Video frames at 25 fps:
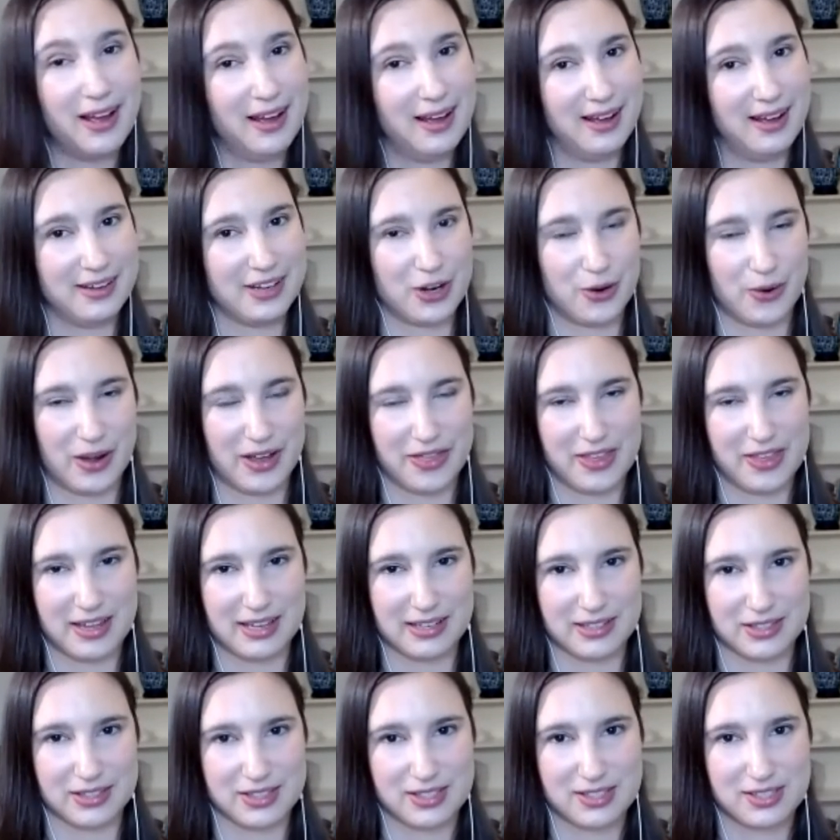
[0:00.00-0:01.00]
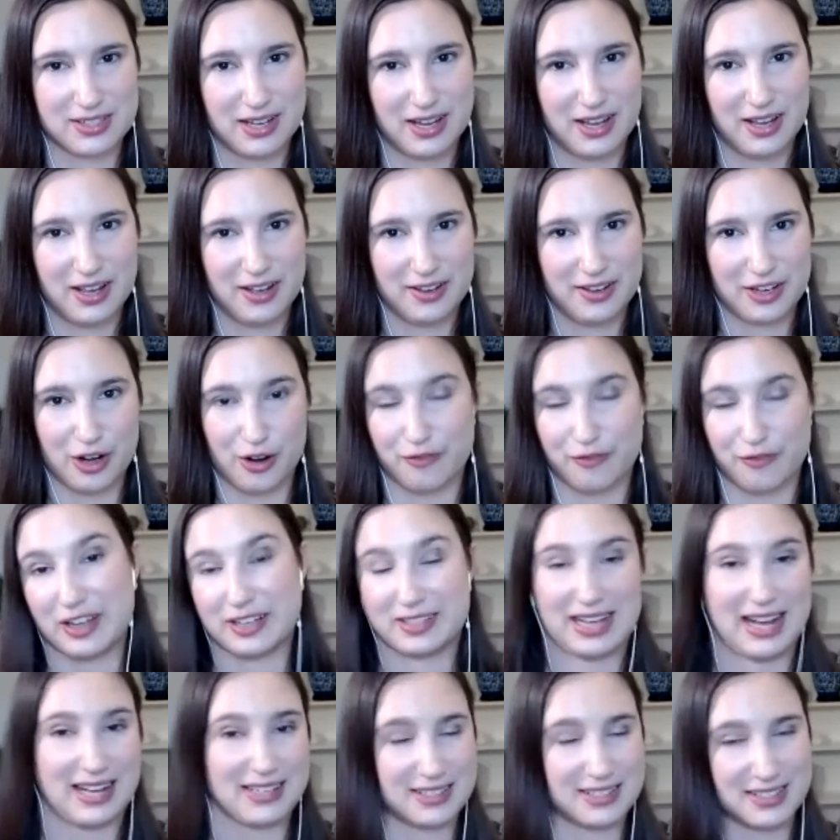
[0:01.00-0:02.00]
you know, I think it's, you know,
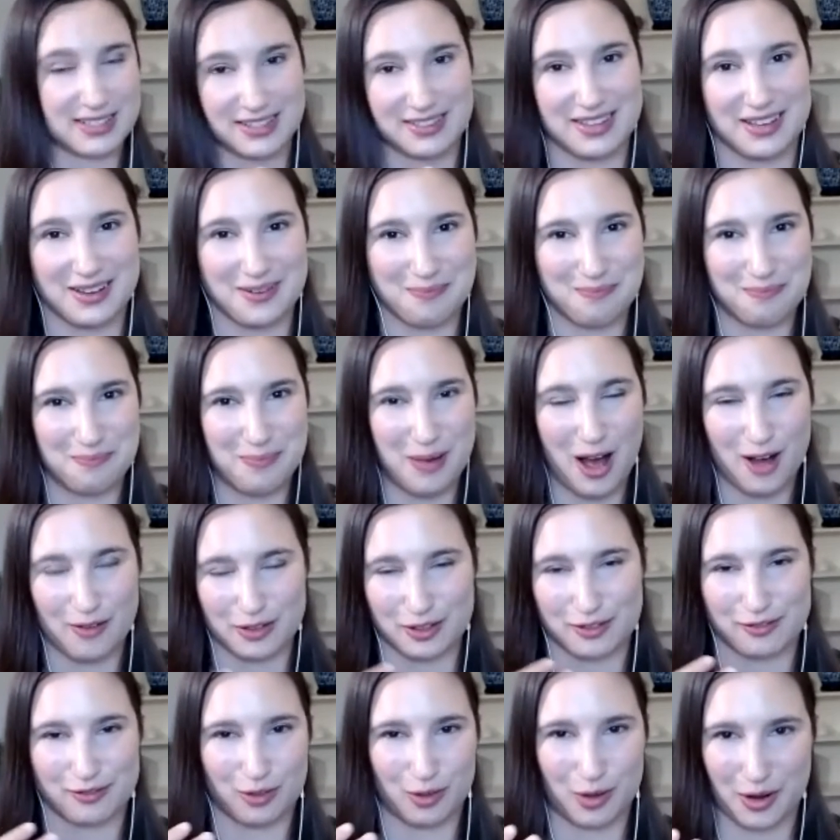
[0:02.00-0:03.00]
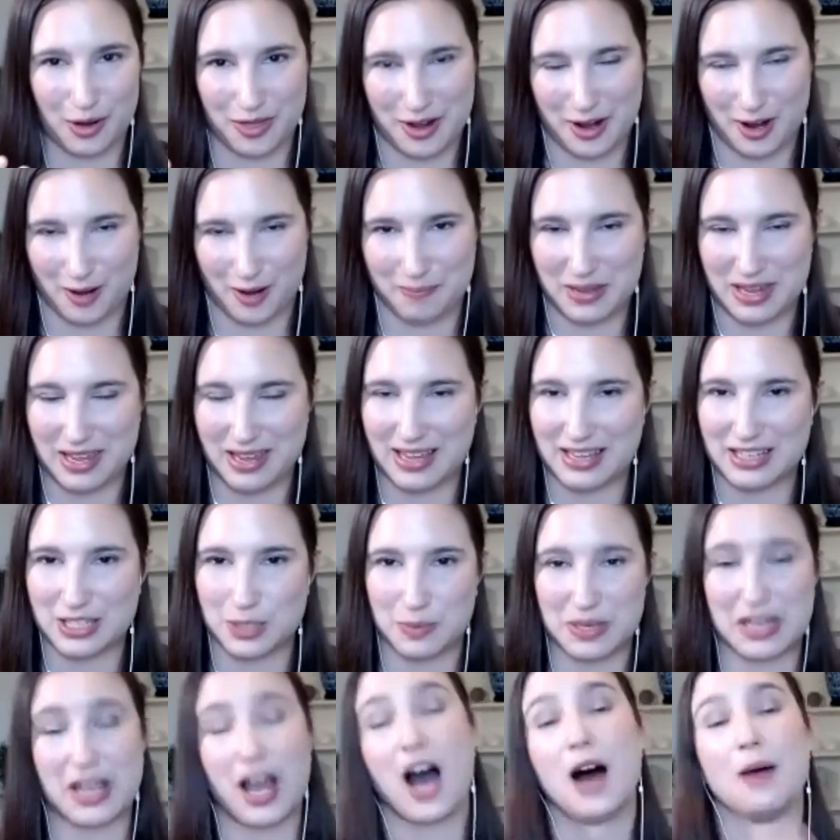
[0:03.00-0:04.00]
fantastic that pelvic floor therapy is
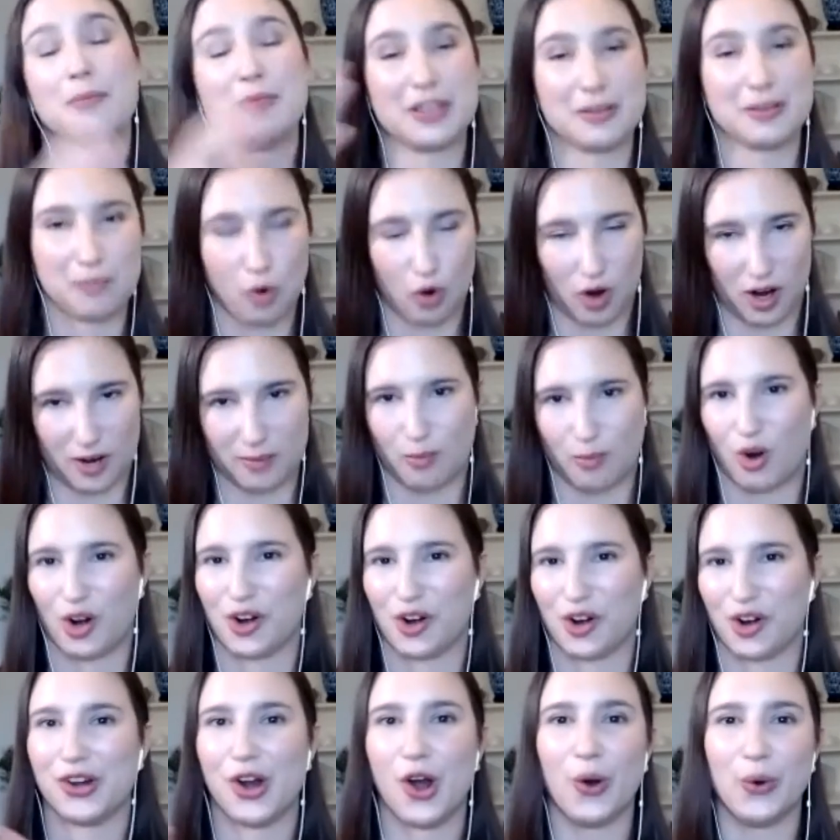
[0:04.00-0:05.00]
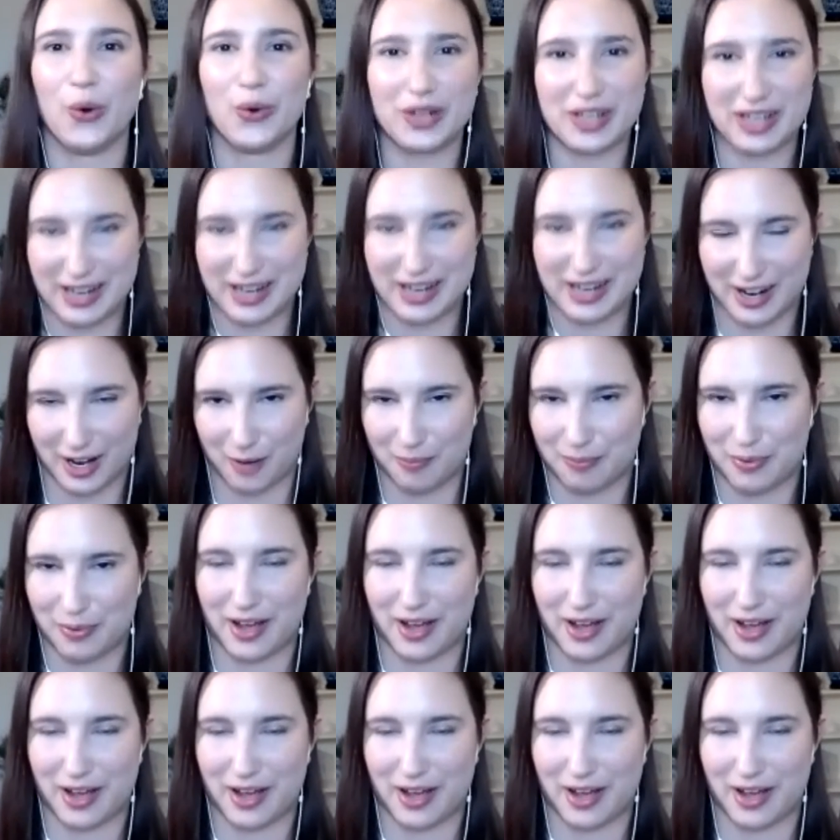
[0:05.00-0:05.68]
becoming more and more known here.